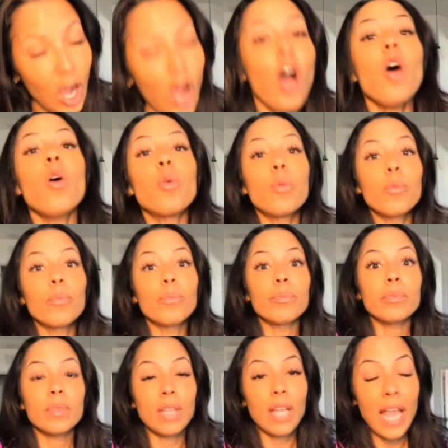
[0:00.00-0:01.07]
Oh,
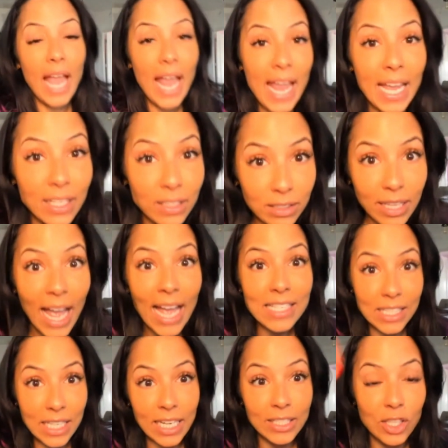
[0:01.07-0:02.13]
and
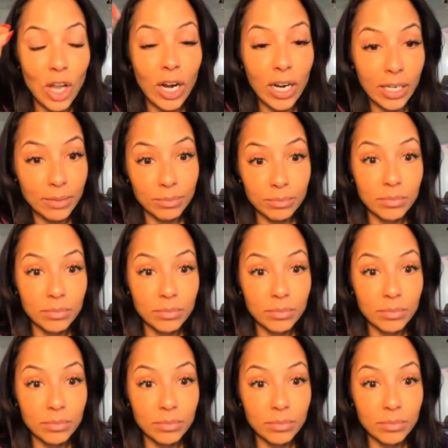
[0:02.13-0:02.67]
last thing, sorry.